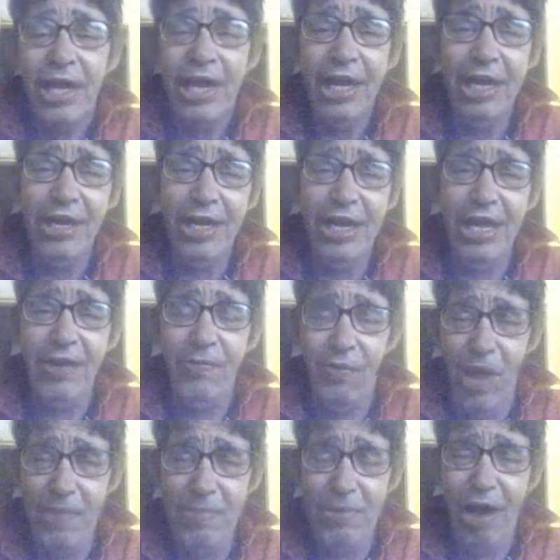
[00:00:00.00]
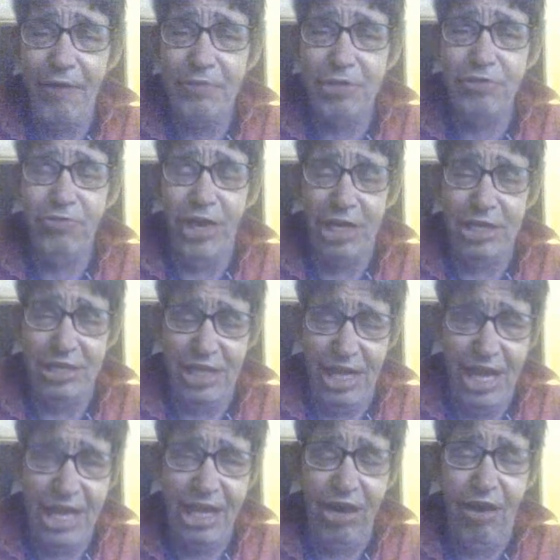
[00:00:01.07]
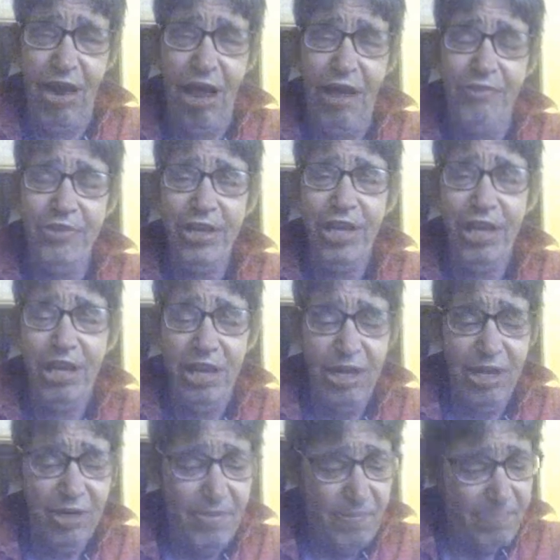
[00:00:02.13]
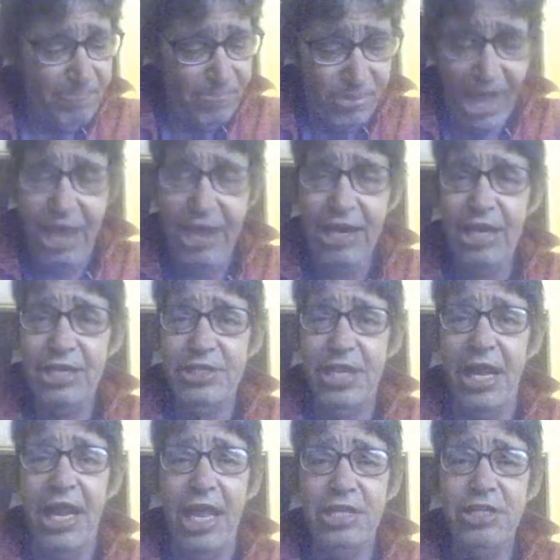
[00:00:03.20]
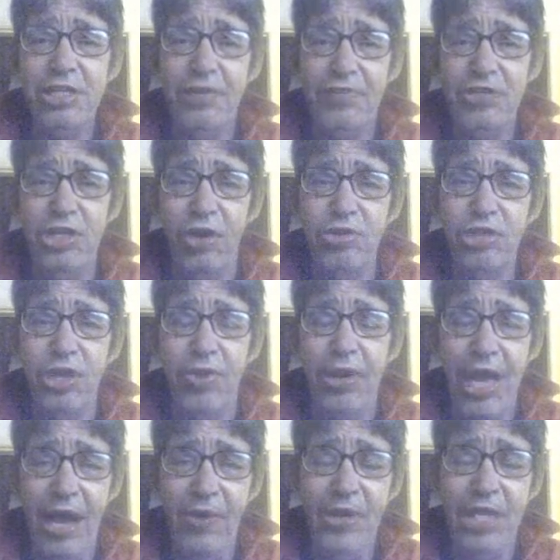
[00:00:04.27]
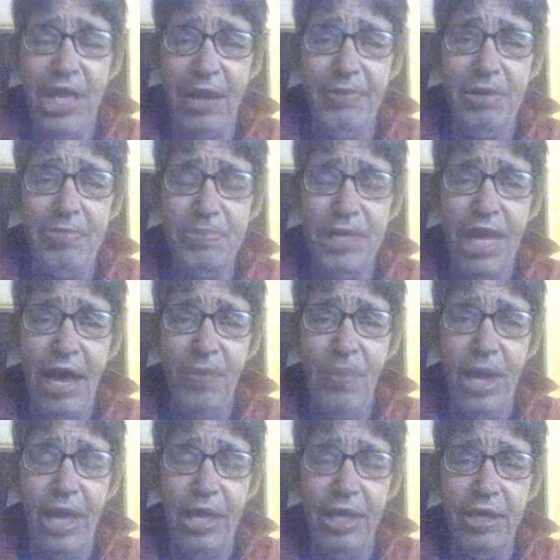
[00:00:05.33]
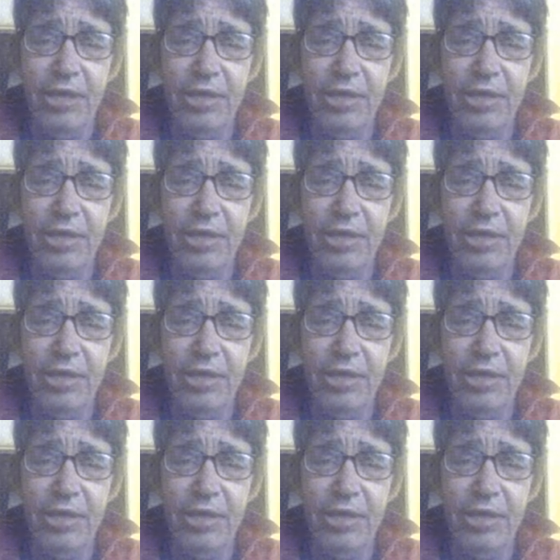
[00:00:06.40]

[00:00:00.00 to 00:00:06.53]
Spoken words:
and he'd wipe it off his face and lick it off. That is the legend of Jojo and how he came to be that way.